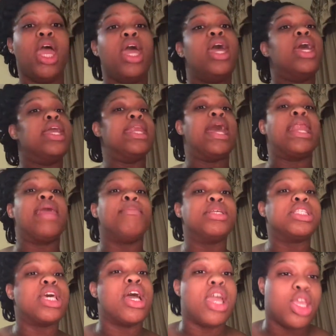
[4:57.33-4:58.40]
Now let me
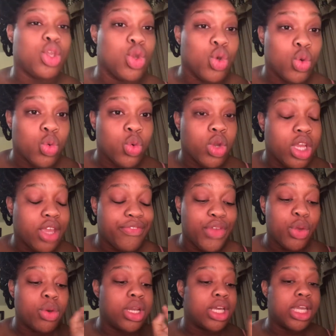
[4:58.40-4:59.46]
tell you, if you
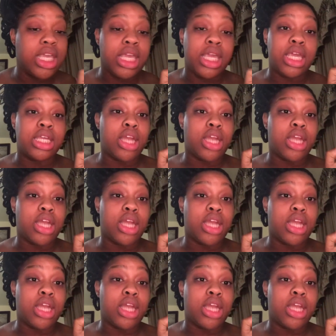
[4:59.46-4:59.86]
a little kid,